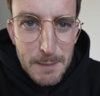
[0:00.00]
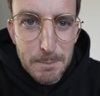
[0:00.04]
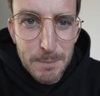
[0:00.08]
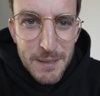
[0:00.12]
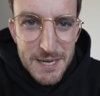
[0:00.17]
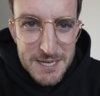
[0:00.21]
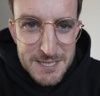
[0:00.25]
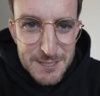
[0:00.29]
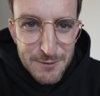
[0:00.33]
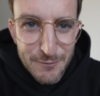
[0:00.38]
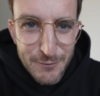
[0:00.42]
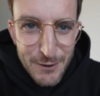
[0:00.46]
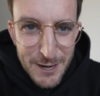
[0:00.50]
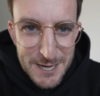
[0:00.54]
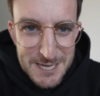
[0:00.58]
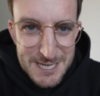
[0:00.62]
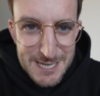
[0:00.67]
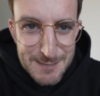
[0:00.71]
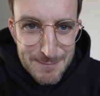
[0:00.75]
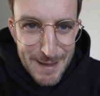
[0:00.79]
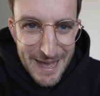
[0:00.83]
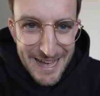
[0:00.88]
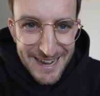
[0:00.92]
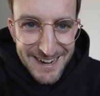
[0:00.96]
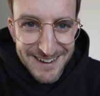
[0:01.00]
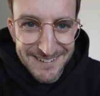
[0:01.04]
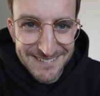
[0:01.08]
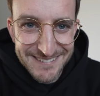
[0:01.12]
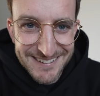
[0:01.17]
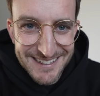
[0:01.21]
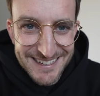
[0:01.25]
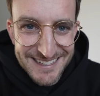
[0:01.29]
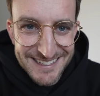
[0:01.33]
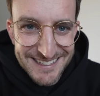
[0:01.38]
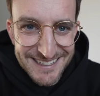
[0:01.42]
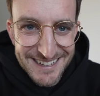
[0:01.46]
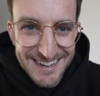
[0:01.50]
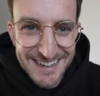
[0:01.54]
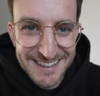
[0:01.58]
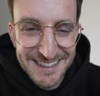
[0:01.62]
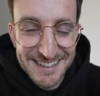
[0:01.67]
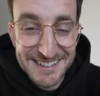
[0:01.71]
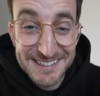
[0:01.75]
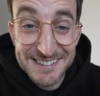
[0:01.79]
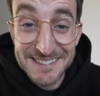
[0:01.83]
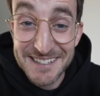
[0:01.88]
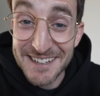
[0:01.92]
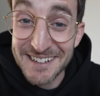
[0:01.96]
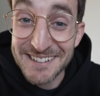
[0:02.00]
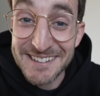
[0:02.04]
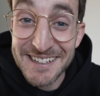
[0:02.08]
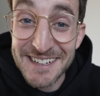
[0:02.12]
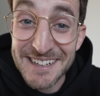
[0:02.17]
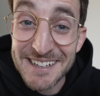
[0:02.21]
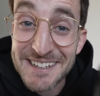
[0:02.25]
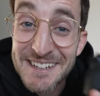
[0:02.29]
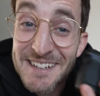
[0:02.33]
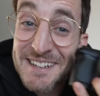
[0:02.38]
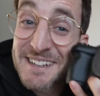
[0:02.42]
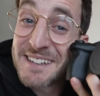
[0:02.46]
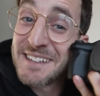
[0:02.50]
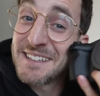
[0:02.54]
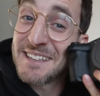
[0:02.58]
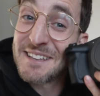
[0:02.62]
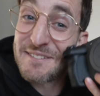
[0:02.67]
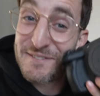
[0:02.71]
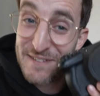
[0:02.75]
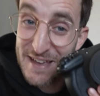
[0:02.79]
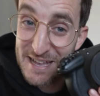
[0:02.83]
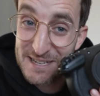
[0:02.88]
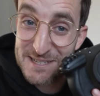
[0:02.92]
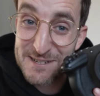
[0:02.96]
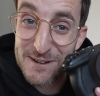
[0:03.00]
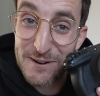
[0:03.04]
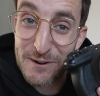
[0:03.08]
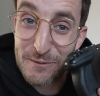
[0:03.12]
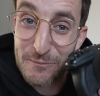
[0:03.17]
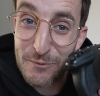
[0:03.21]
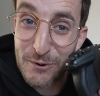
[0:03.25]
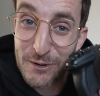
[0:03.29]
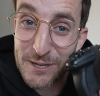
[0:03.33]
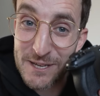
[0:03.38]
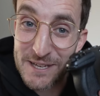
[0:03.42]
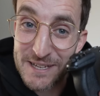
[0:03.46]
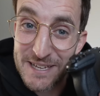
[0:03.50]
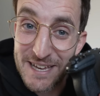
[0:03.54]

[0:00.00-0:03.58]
a piece of rice spat out, and then suddenly, the fan started working